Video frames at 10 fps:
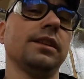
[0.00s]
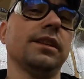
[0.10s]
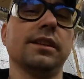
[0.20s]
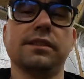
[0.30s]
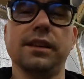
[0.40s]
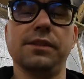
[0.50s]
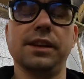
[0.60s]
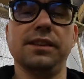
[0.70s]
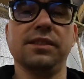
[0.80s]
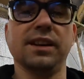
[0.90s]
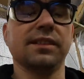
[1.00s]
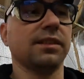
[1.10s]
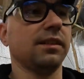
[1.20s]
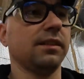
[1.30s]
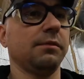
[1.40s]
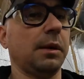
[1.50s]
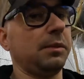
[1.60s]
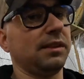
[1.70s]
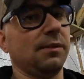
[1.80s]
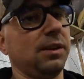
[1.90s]
think 76,
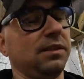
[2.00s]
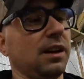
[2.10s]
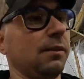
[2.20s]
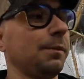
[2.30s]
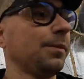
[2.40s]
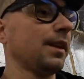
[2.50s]
maybe 77